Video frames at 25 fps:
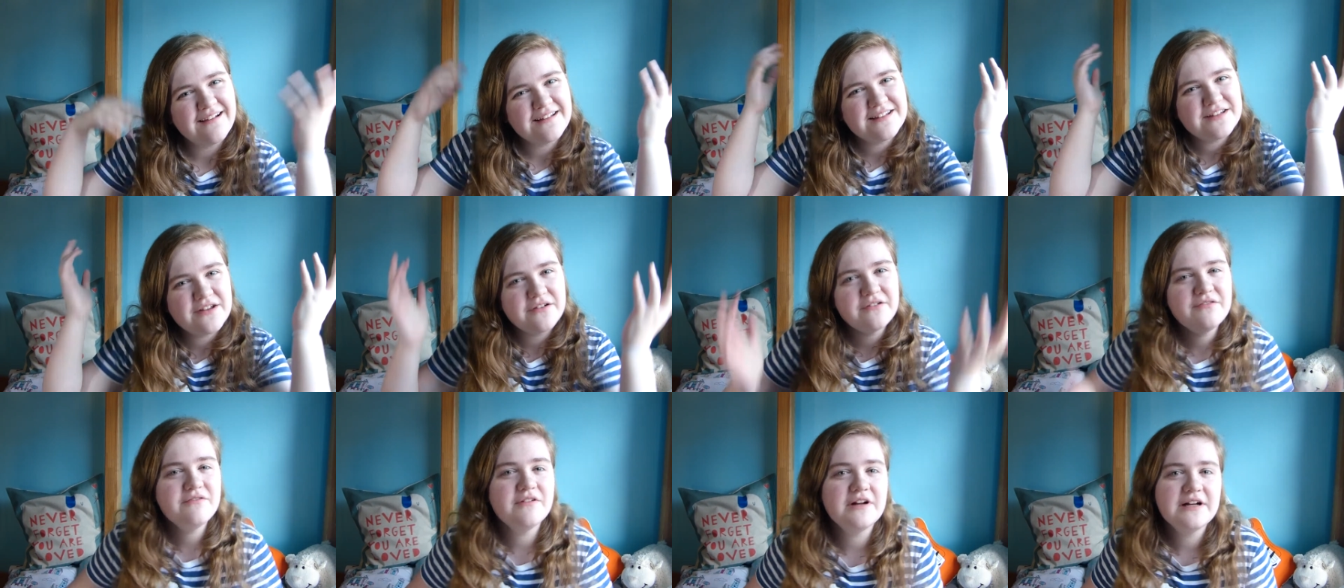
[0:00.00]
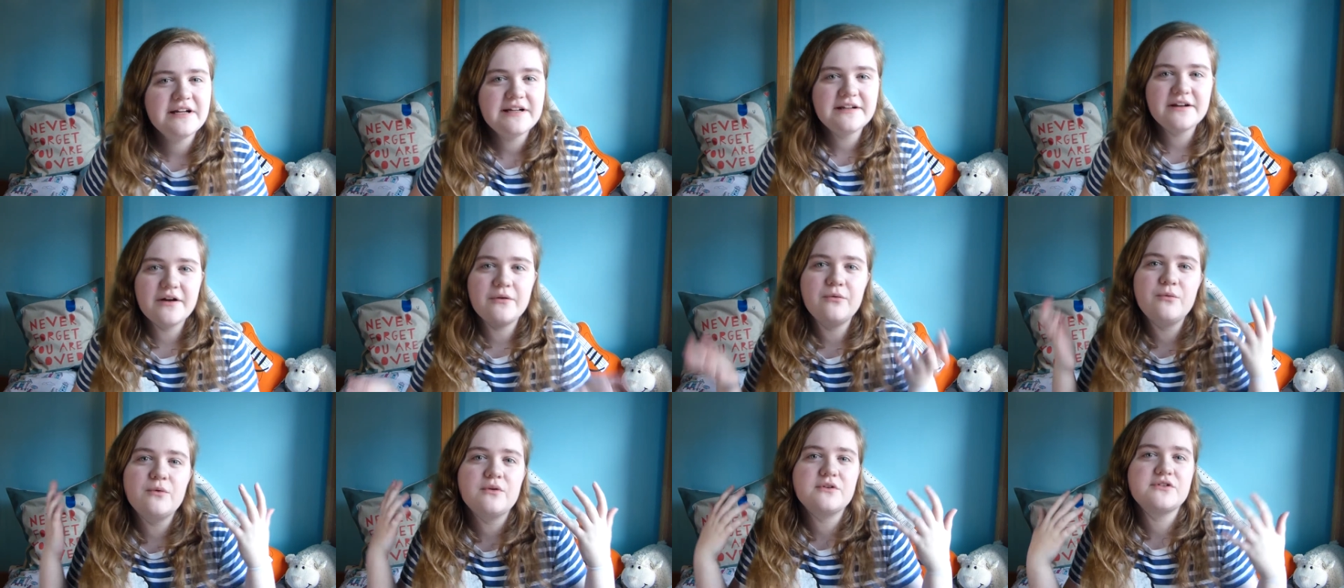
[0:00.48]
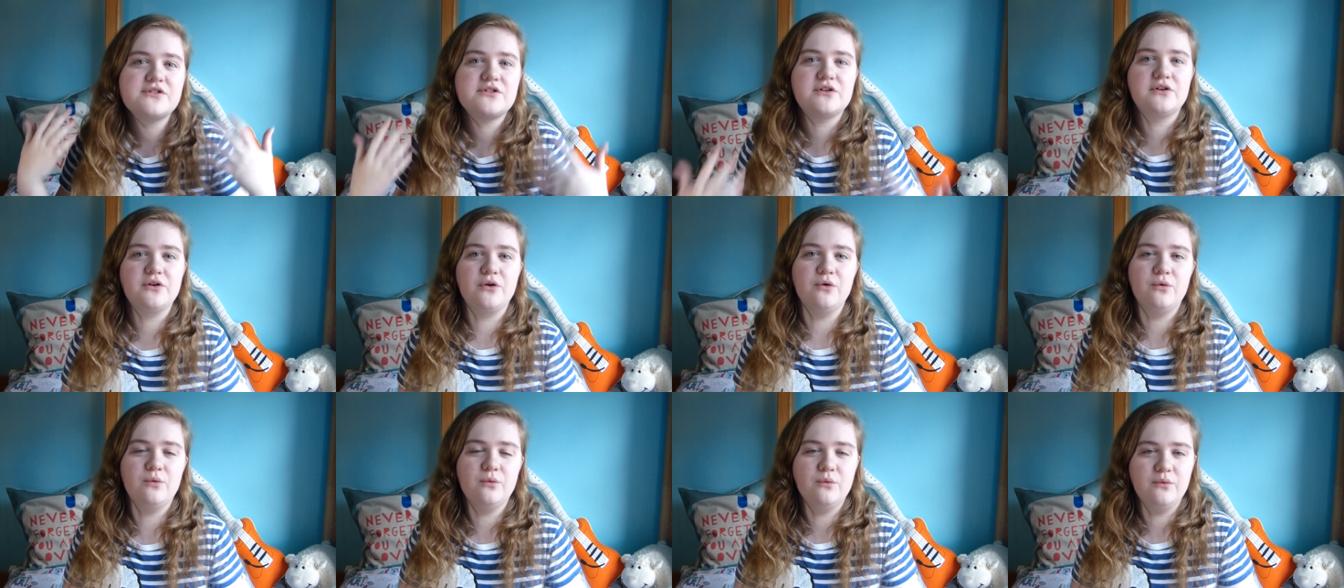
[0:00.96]
I don't really know what to
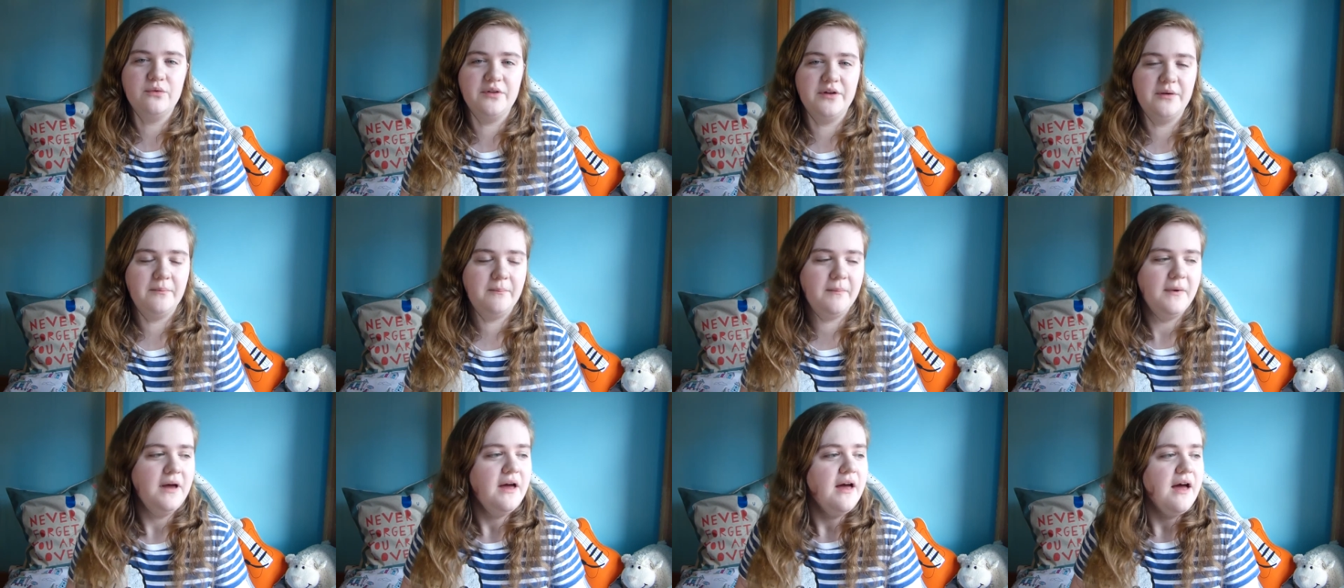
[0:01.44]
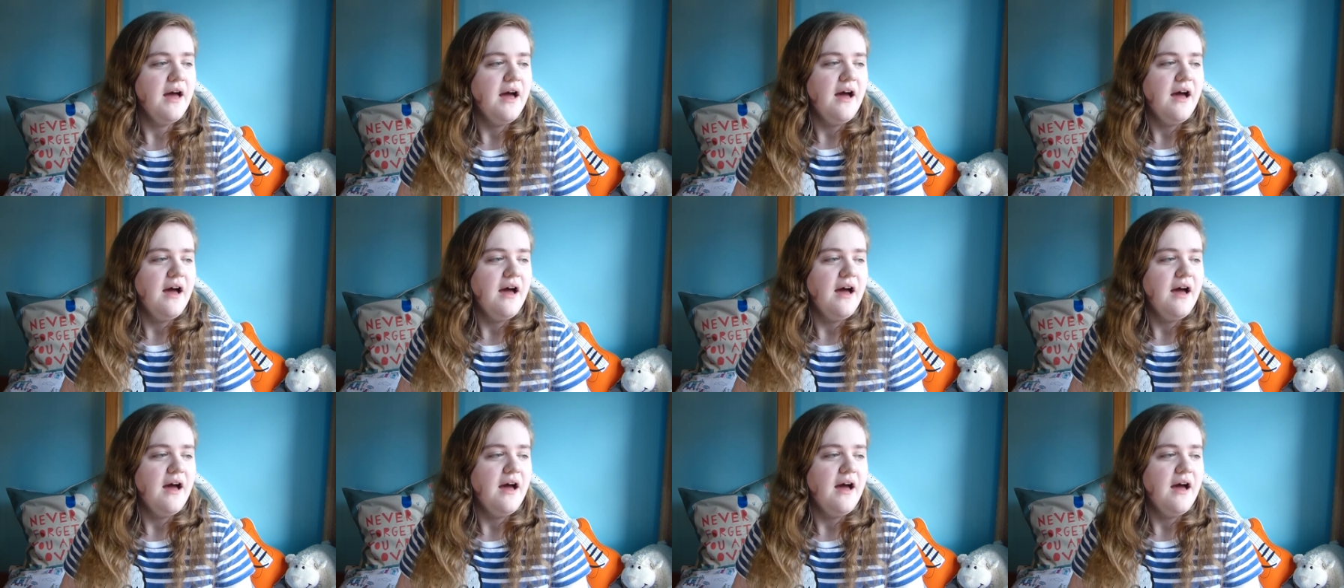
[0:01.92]
call them.